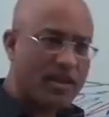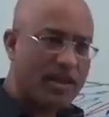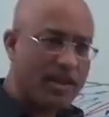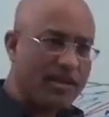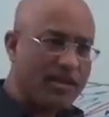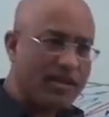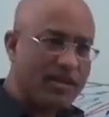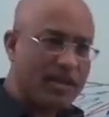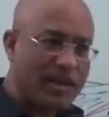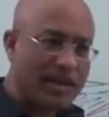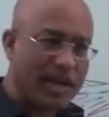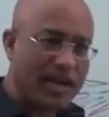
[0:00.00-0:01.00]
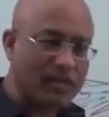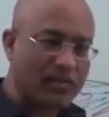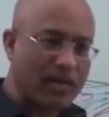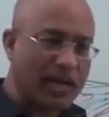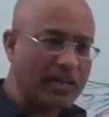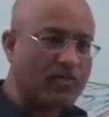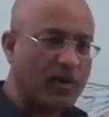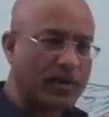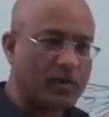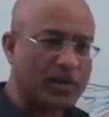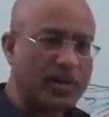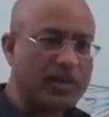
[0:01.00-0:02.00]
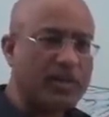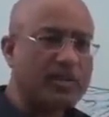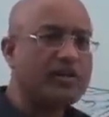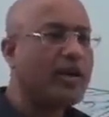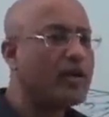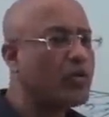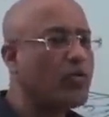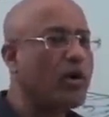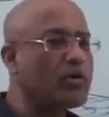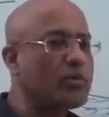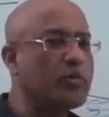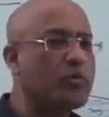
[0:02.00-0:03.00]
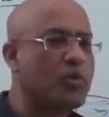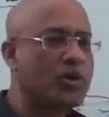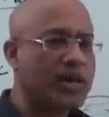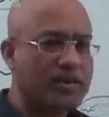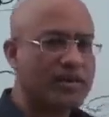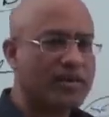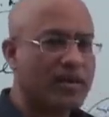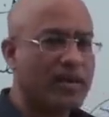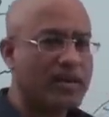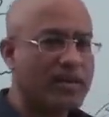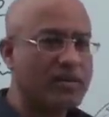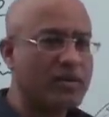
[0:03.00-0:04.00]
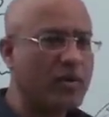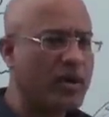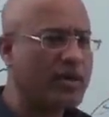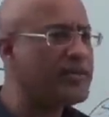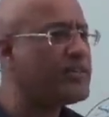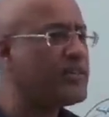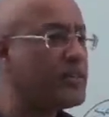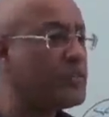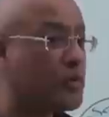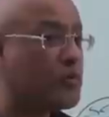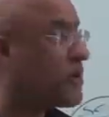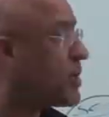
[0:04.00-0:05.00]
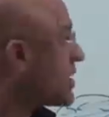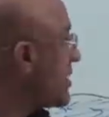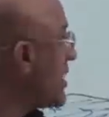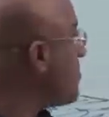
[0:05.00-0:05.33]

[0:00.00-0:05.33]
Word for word: and relatively less fluctuating, they also want to be protected there. You know, ladies need more protection